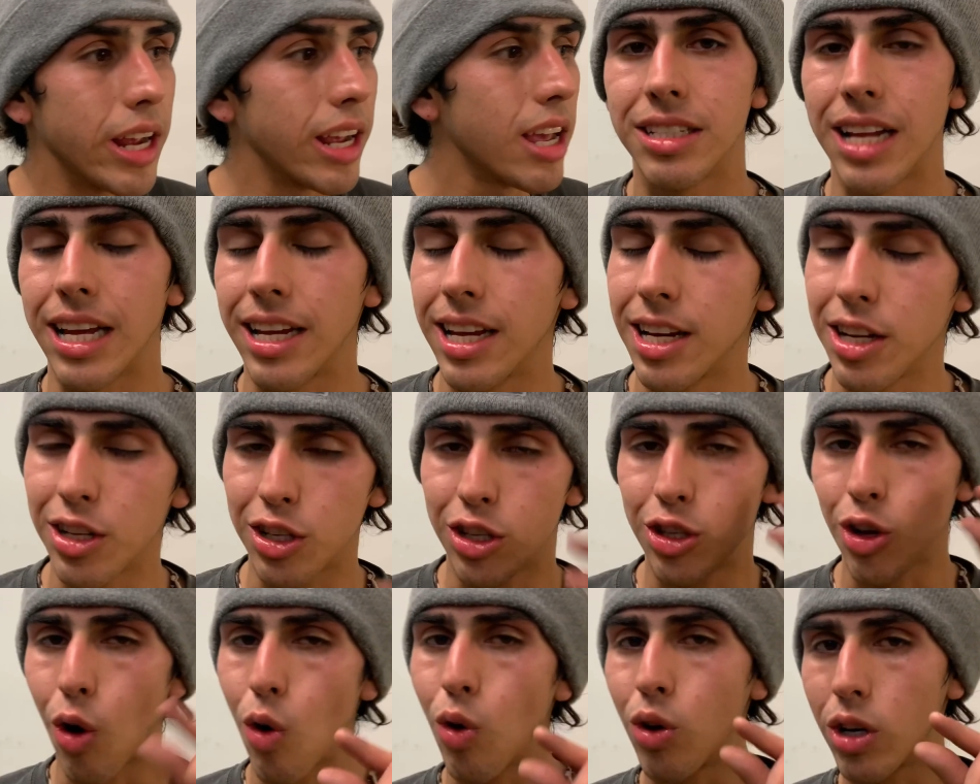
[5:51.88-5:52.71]
Like getting
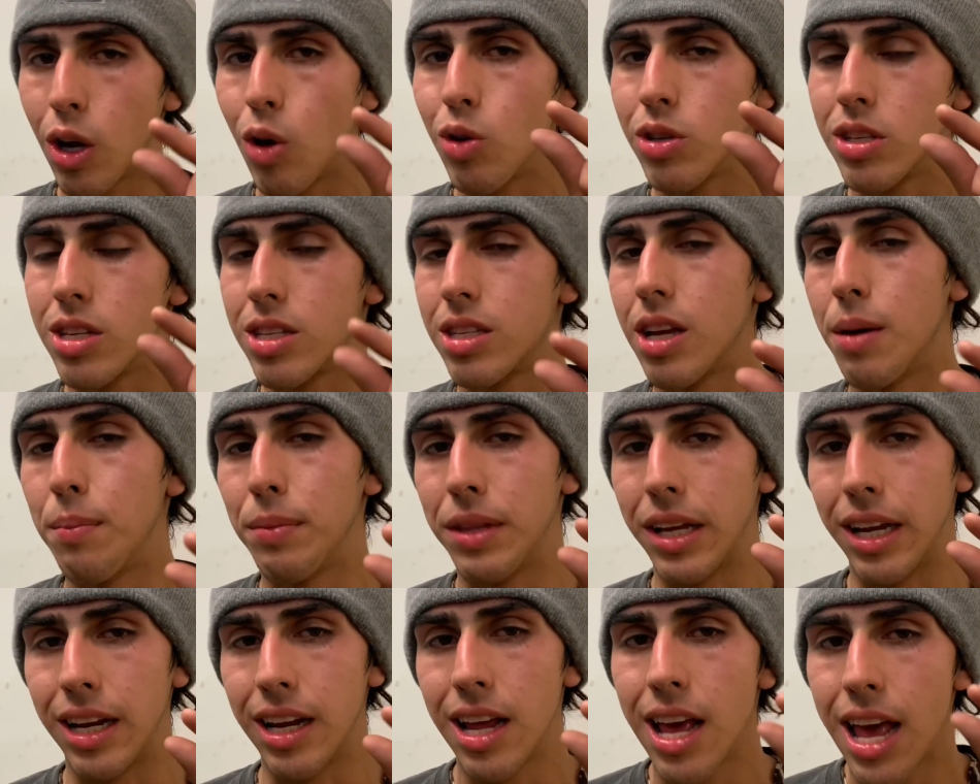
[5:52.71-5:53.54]
so close to
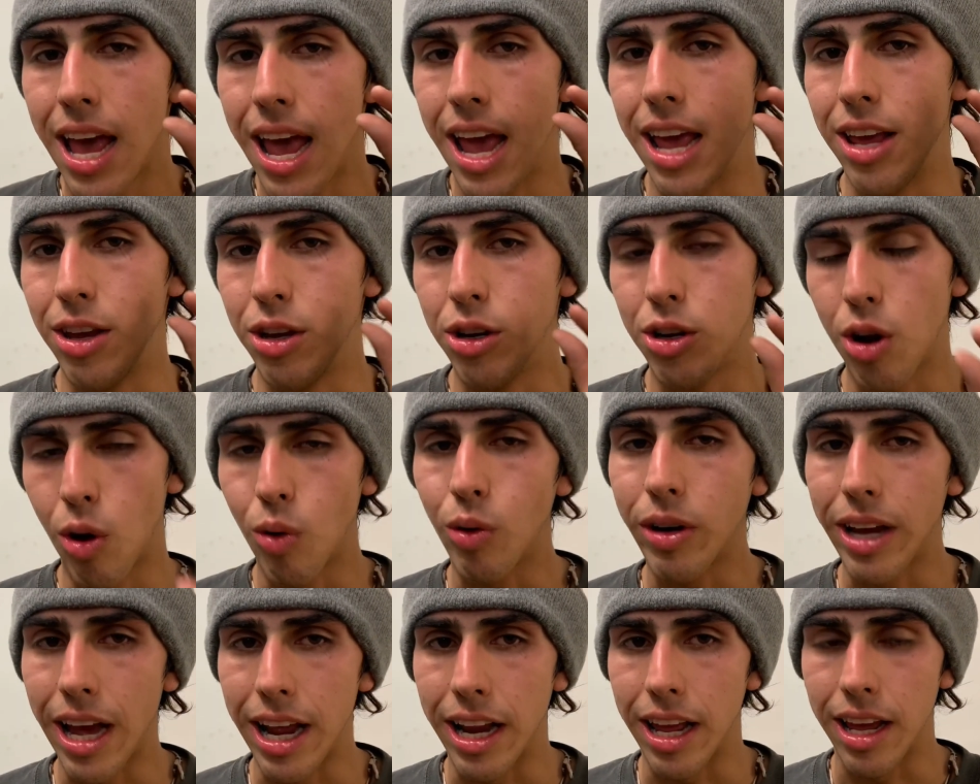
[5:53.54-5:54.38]
something and you
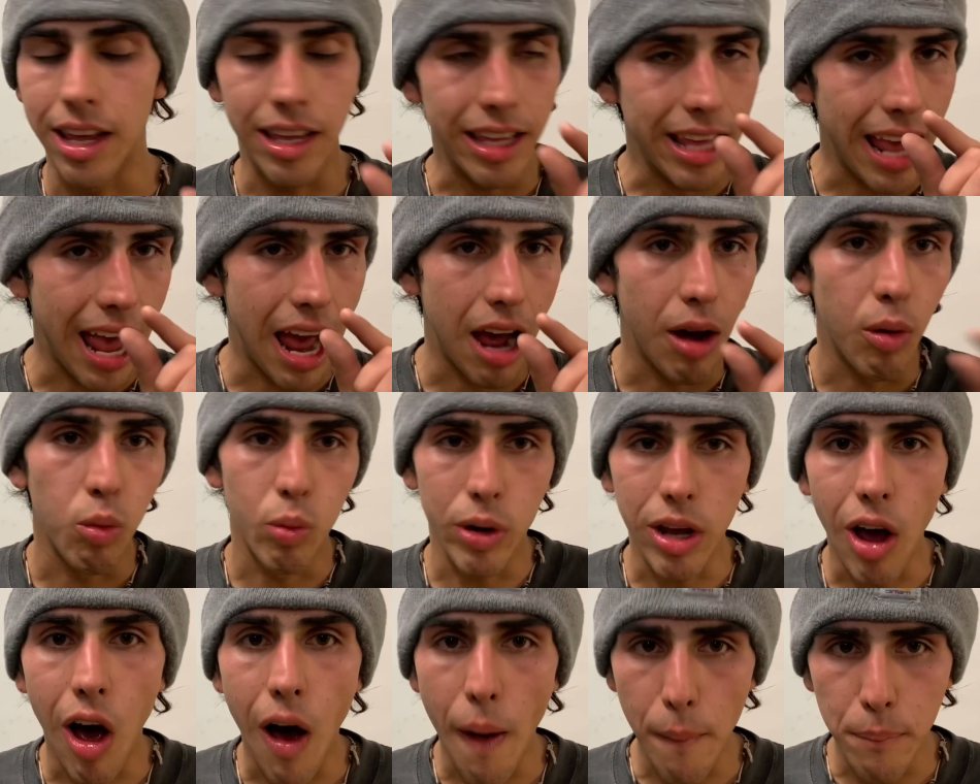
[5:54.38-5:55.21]
don't get it. Yeah,
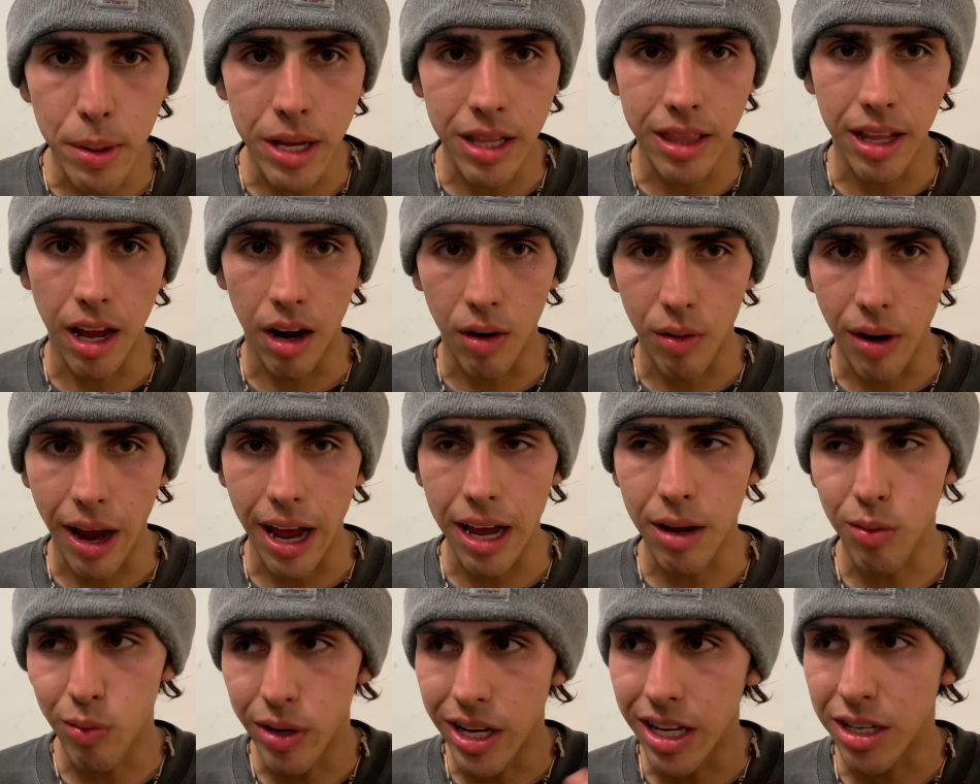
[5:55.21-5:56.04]
we all been there,
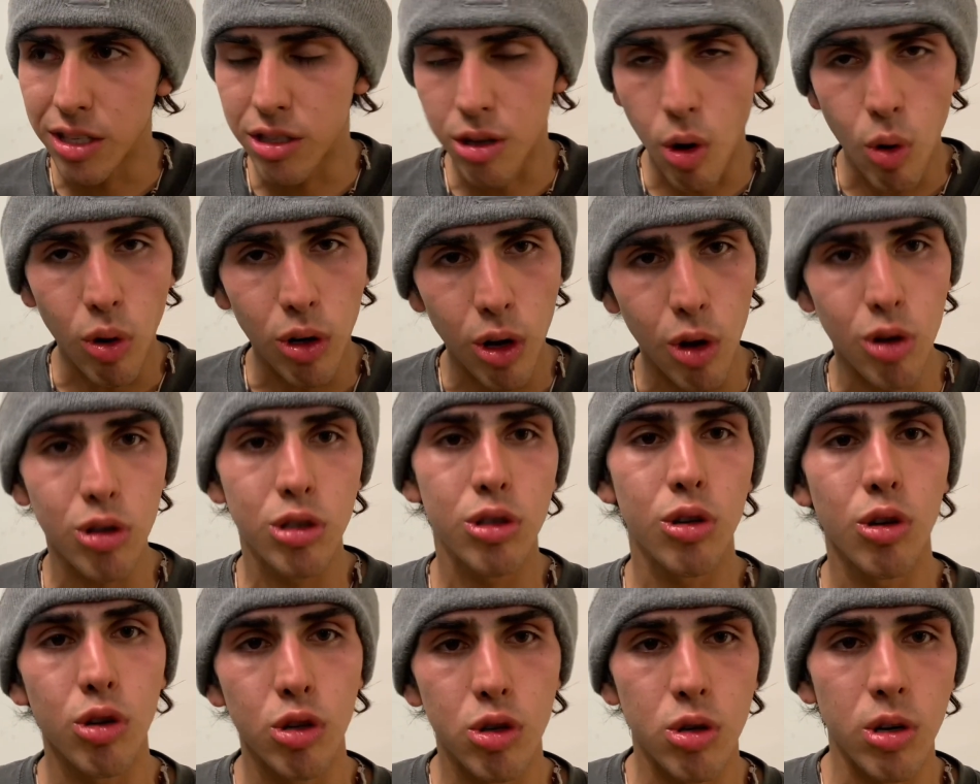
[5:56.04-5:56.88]
right? We get so close
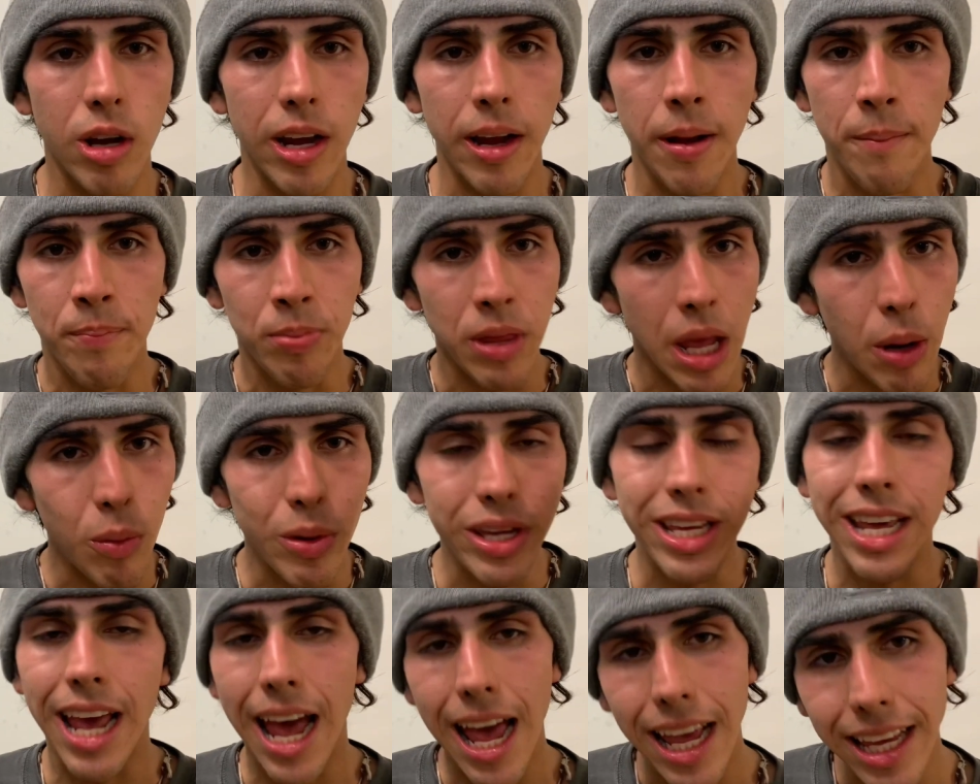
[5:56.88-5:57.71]
to a trick and we
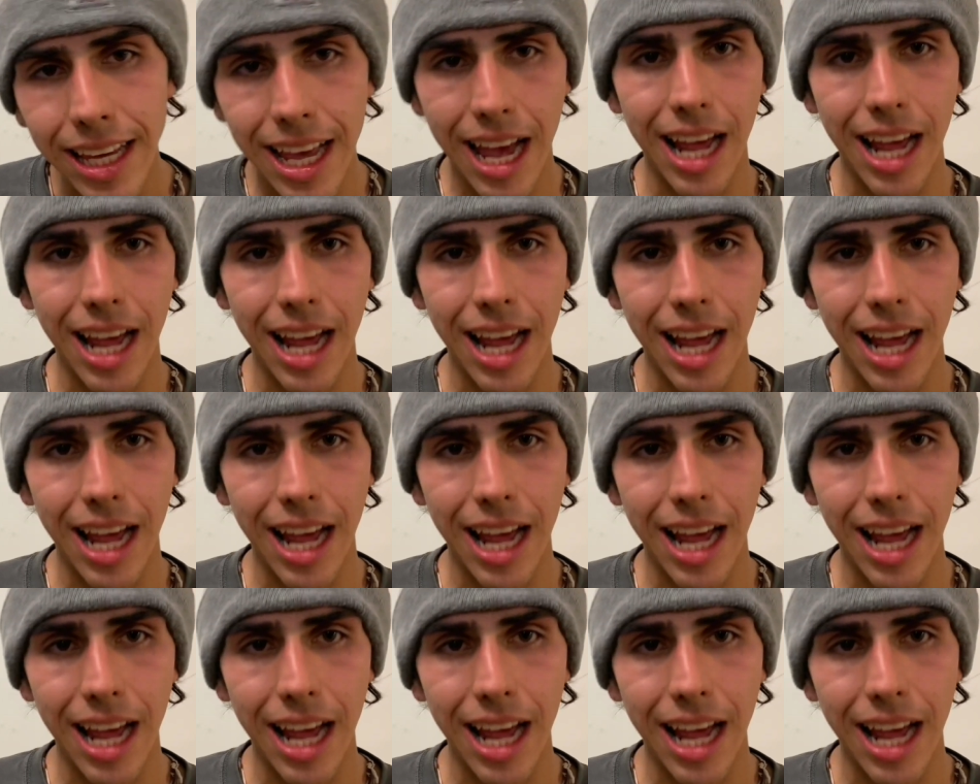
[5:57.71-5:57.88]
can't get